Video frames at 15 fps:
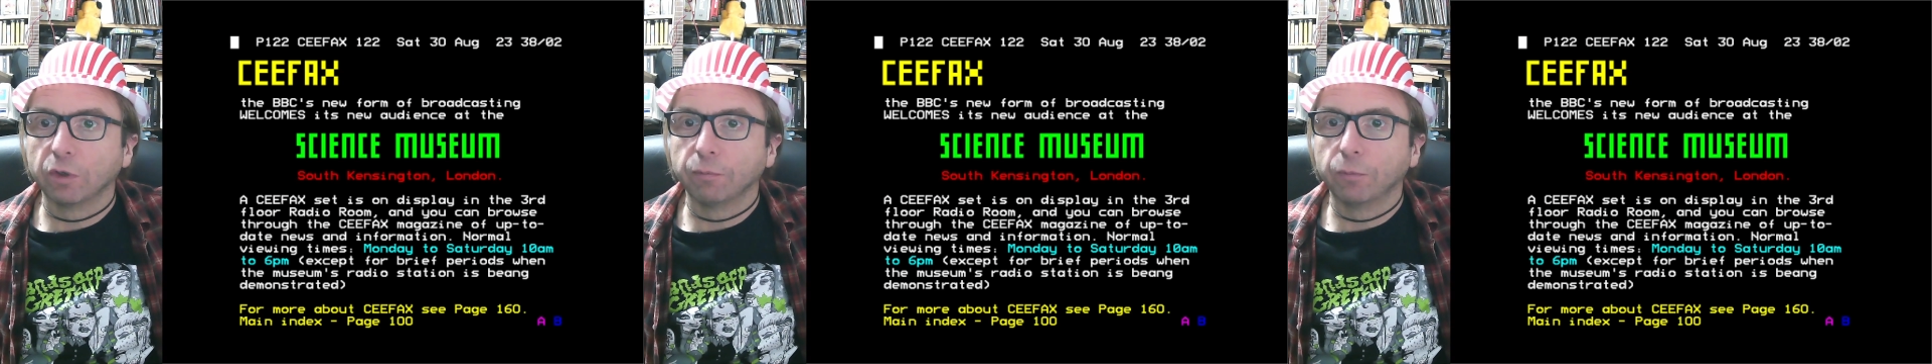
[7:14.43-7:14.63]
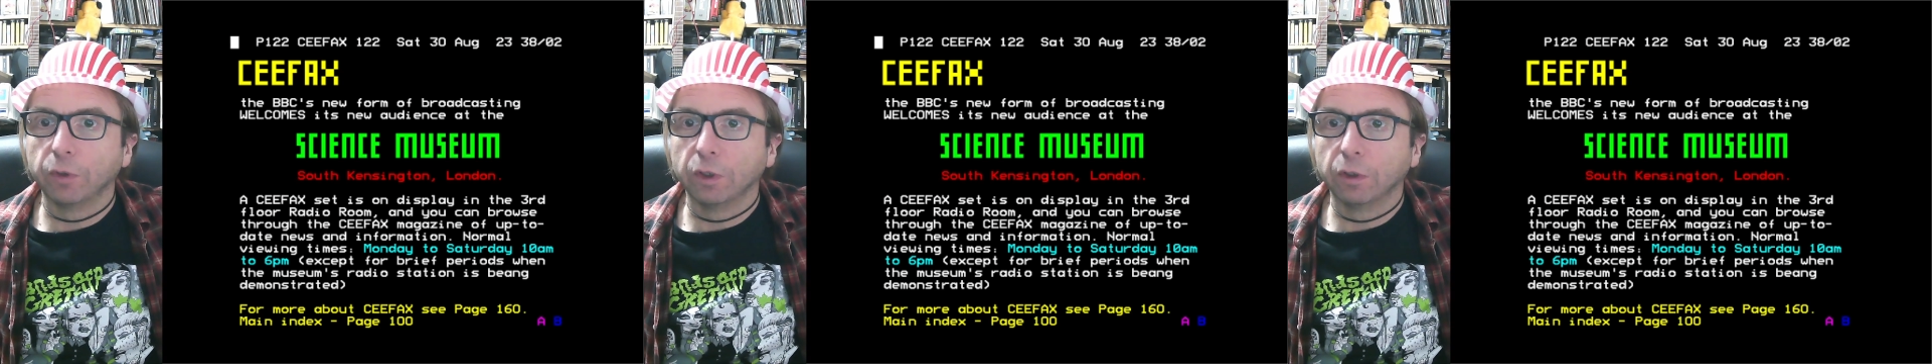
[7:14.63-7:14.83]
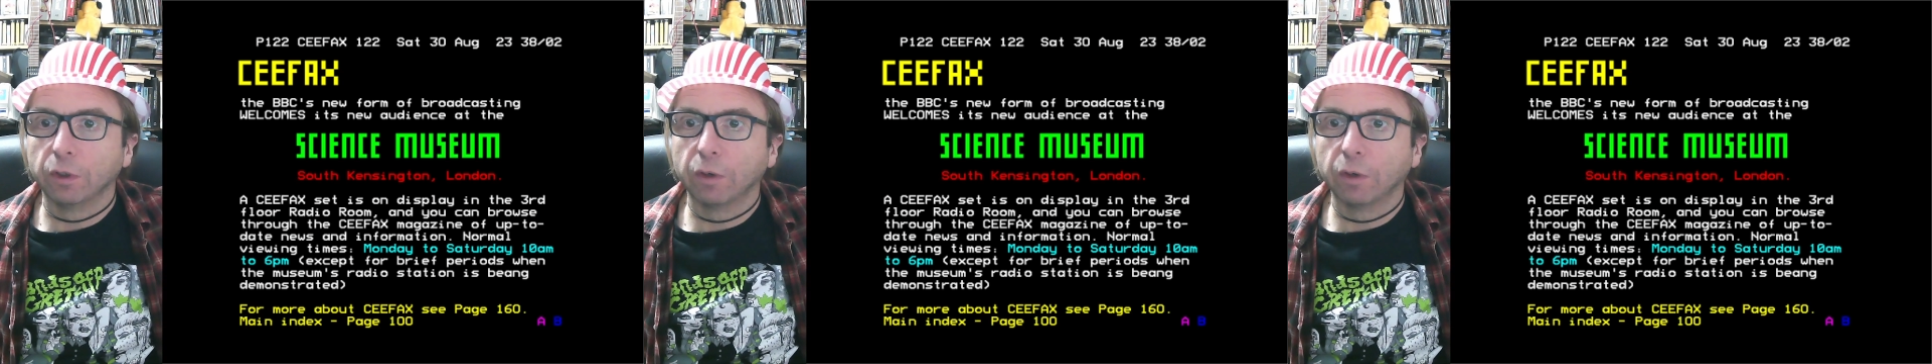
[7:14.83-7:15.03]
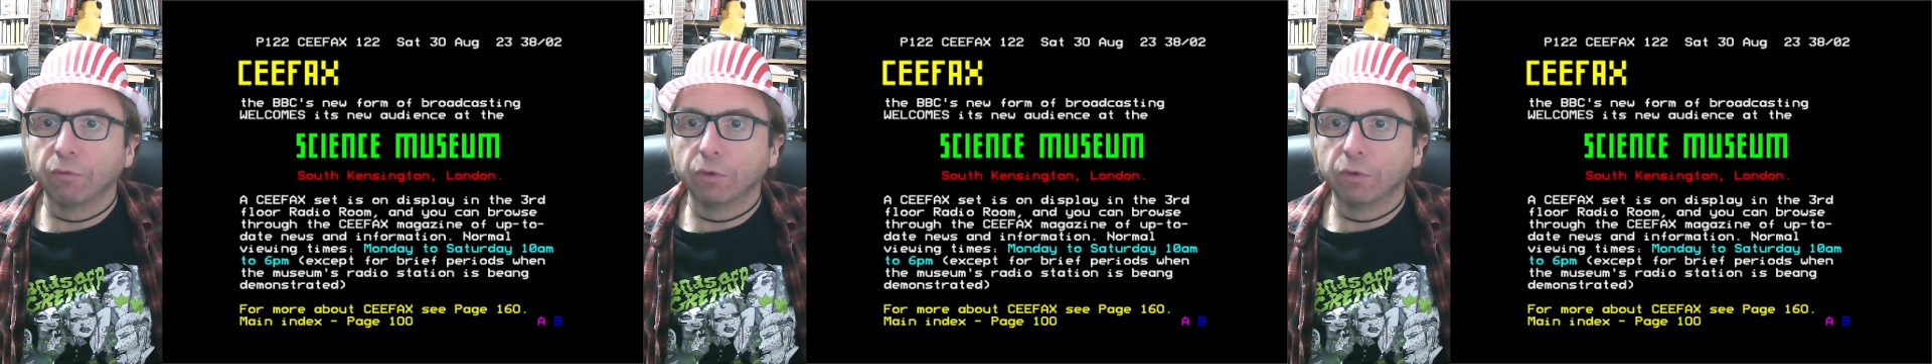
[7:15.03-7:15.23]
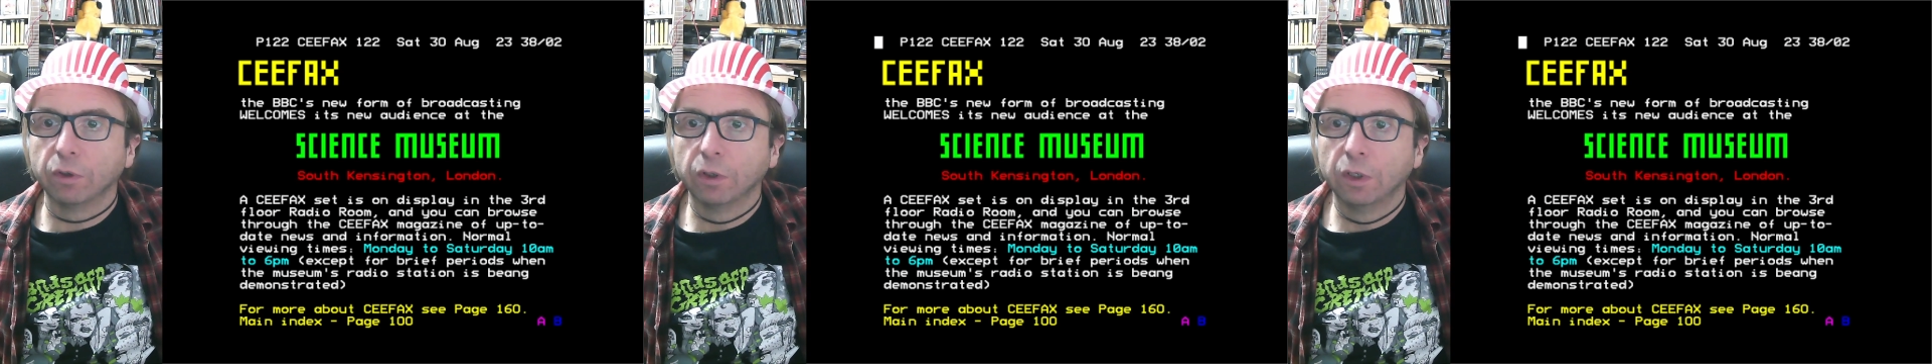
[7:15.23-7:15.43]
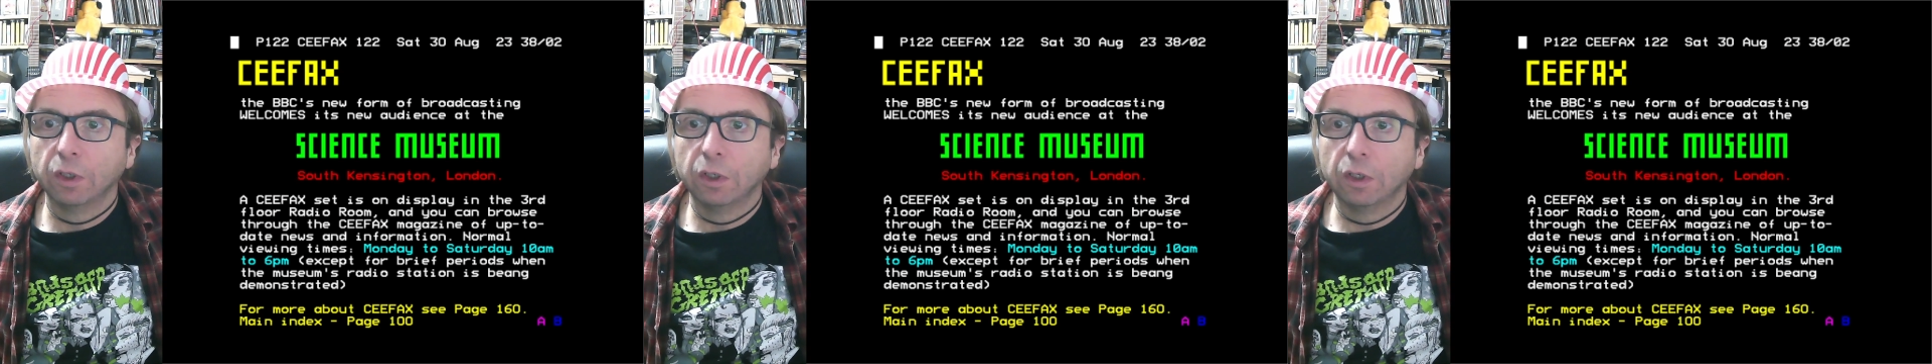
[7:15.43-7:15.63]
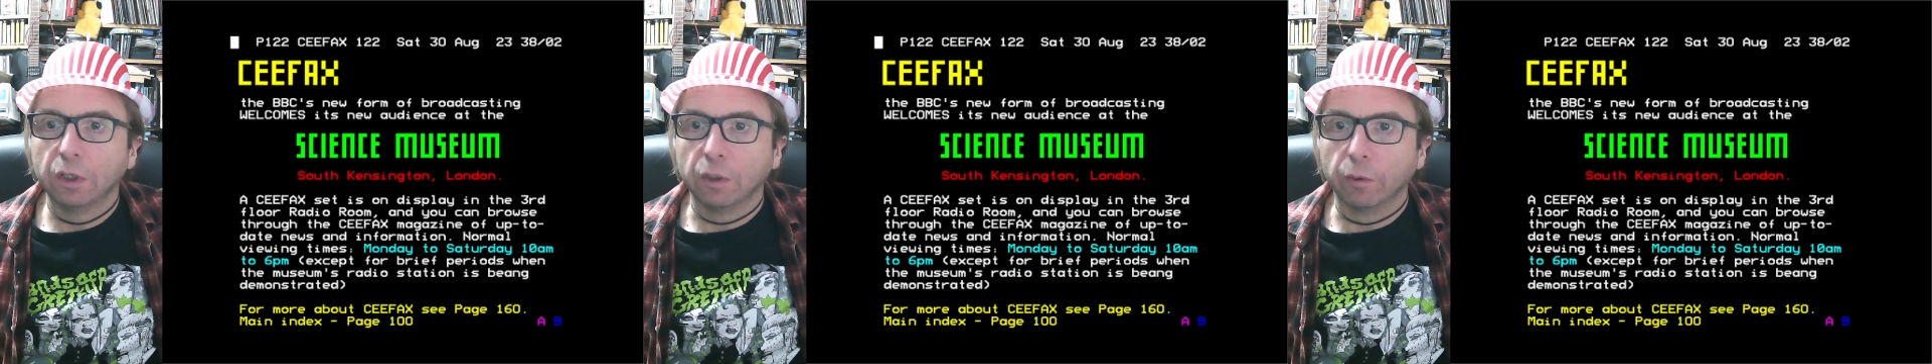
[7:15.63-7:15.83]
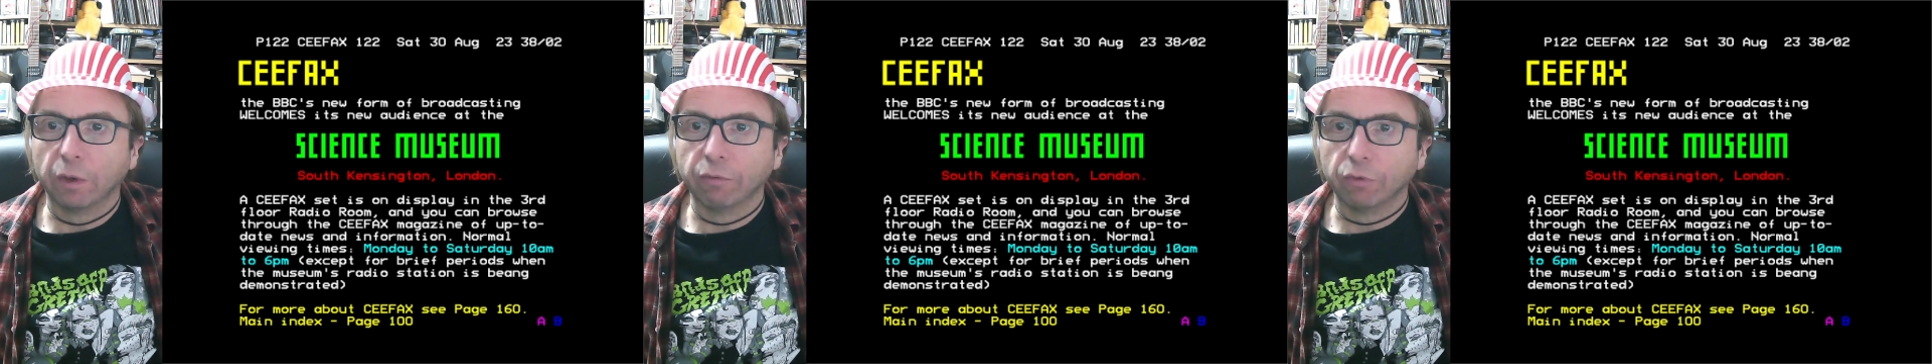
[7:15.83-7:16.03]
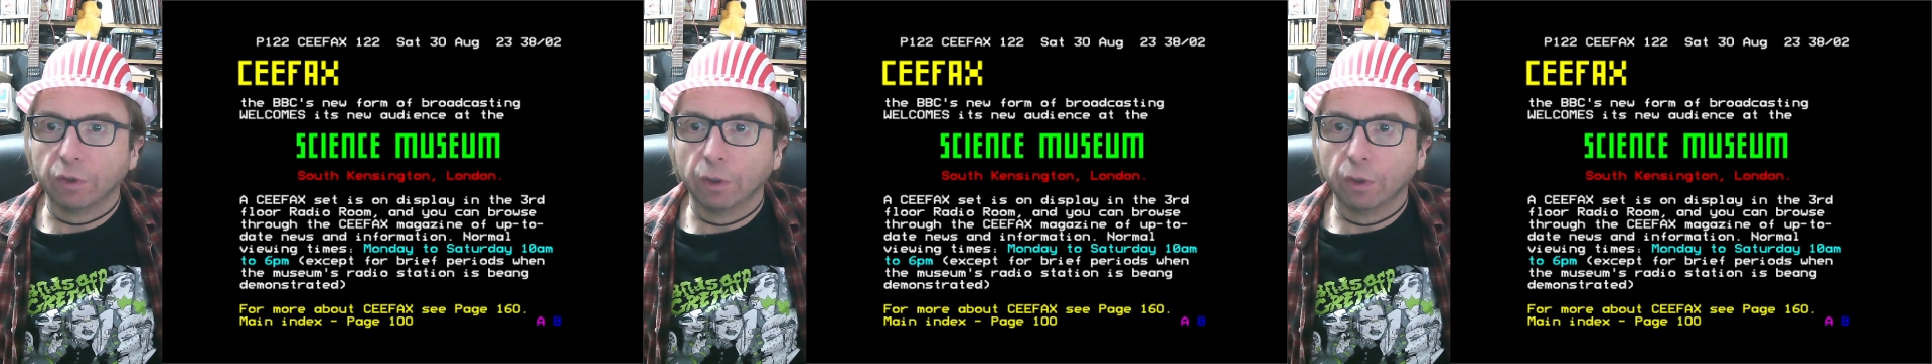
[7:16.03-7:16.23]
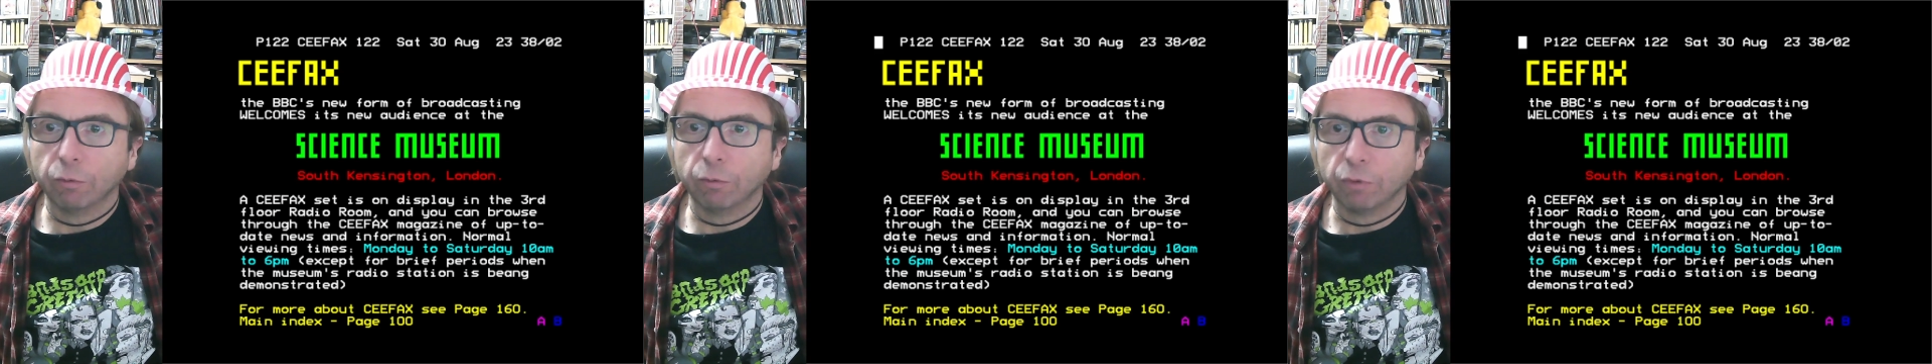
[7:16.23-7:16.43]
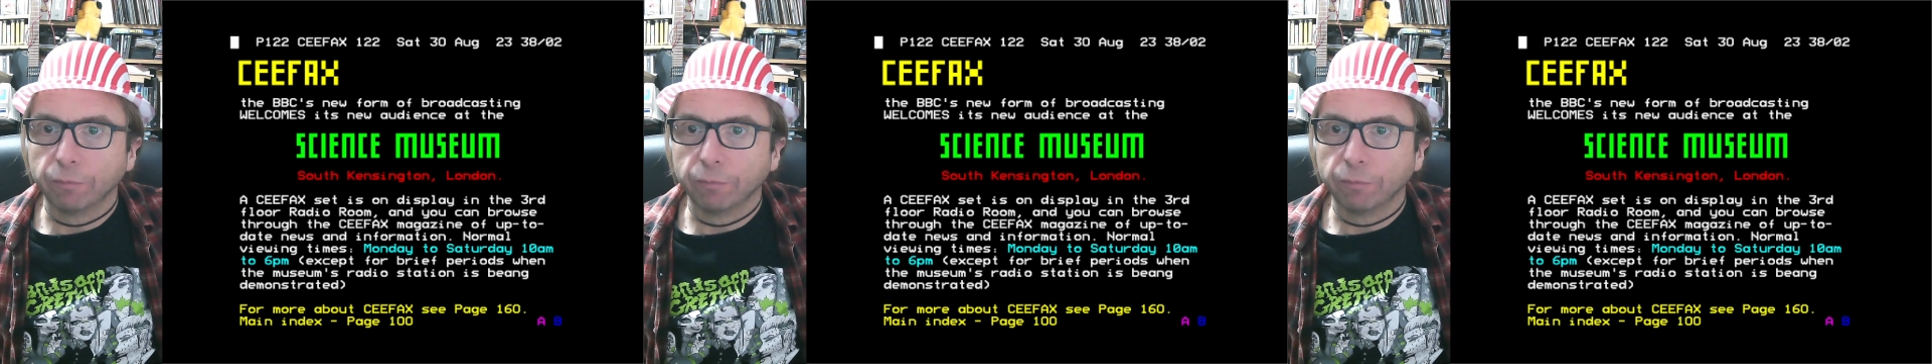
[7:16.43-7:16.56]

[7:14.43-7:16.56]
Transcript: where you can go and have a go of it,